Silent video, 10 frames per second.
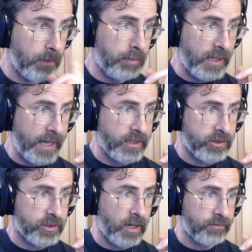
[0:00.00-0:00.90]
Planets
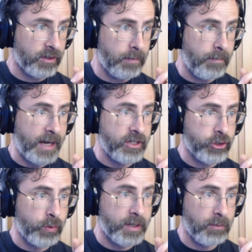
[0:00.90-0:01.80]
suffer a minus
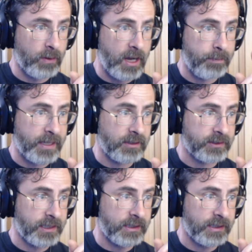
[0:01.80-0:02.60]
20 morale penalty